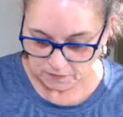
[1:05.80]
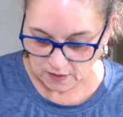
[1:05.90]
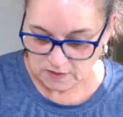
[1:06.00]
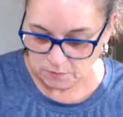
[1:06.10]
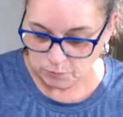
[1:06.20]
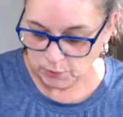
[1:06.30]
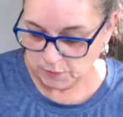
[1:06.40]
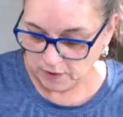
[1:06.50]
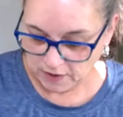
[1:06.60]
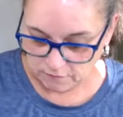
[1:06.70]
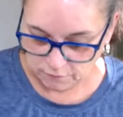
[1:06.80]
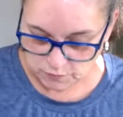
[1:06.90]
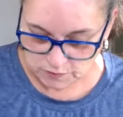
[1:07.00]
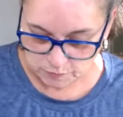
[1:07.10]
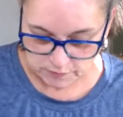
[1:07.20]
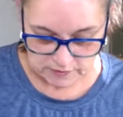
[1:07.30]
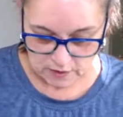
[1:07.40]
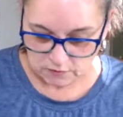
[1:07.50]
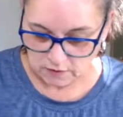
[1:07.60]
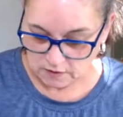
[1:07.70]
I did bring my fusible
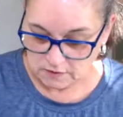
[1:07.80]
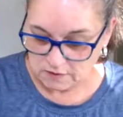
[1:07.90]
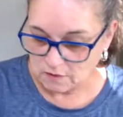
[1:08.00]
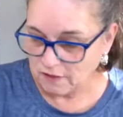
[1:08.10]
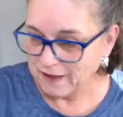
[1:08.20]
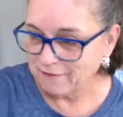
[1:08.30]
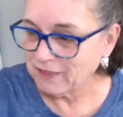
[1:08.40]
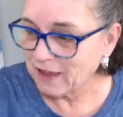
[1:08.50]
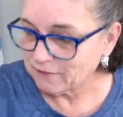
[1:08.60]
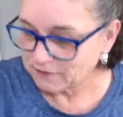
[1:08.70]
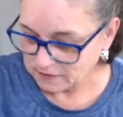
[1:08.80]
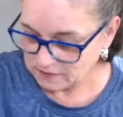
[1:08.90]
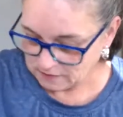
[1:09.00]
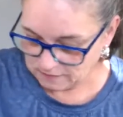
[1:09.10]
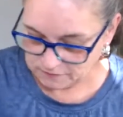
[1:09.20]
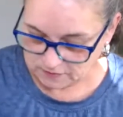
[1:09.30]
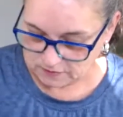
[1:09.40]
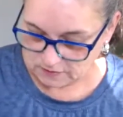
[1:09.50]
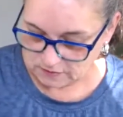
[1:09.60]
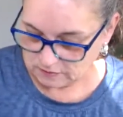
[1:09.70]
down. This is all I have left. I still have to
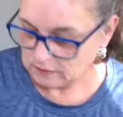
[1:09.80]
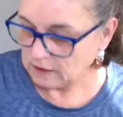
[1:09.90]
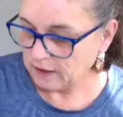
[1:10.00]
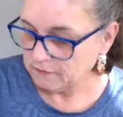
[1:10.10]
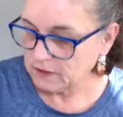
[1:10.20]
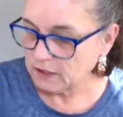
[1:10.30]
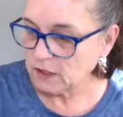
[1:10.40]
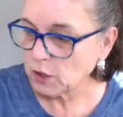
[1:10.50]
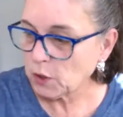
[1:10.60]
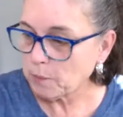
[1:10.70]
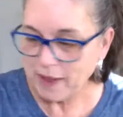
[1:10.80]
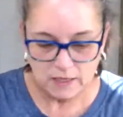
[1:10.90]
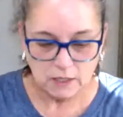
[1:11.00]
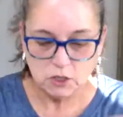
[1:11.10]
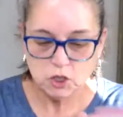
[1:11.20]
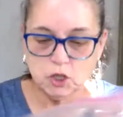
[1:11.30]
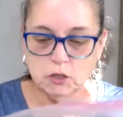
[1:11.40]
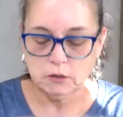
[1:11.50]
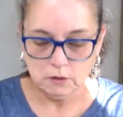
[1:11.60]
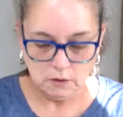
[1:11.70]
get I have to get another package.
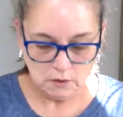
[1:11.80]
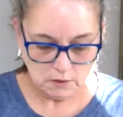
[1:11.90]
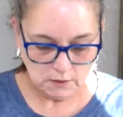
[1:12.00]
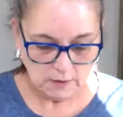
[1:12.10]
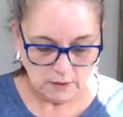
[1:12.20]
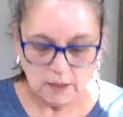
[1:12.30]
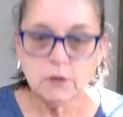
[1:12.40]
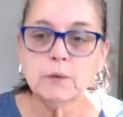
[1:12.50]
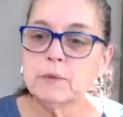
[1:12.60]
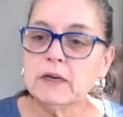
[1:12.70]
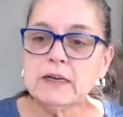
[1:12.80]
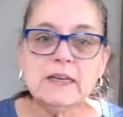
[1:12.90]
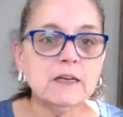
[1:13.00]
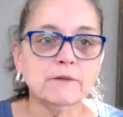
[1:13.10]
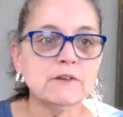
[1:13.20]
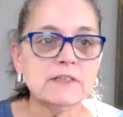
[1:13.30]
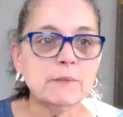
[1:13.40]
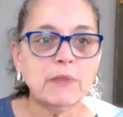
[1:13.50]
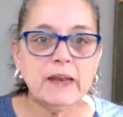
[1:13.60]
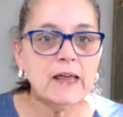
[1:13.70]
I know I'm going to need it for
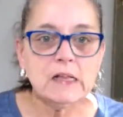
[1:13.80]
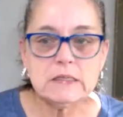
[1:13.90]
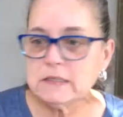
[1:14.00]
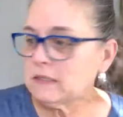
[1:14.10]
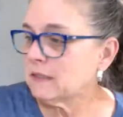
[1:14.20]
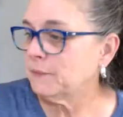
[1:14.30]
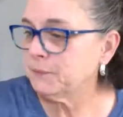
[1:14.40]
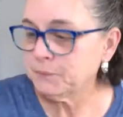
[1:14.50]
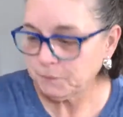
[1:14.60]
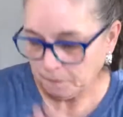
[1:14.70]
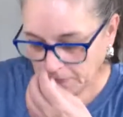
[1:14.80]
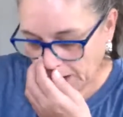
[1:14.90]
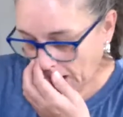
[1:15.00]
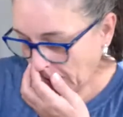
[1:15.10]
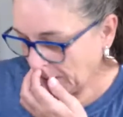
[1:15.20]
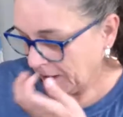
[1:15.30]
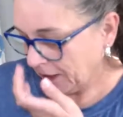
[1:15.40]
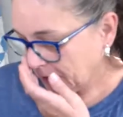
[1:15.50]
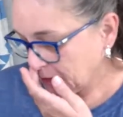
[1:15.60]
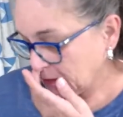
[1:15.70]
something else. All right,
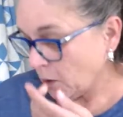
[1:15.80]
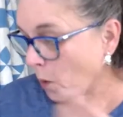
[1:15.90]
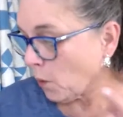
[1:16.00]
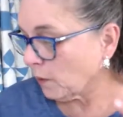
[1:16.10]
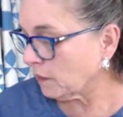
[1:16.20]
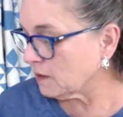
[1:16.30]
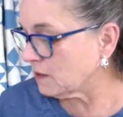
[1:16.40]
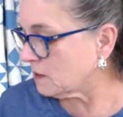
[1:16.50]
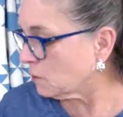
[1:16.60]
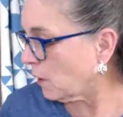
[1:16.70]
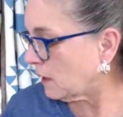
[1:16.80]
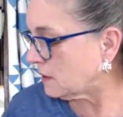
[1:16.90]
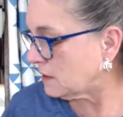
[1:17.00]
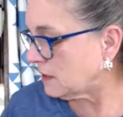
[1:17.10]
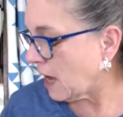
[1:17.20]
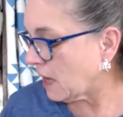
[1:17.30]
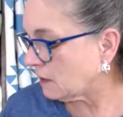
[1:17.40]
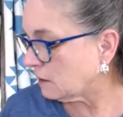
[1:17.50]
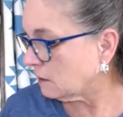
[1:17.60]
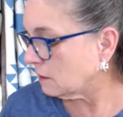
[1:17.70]
so this is what is done.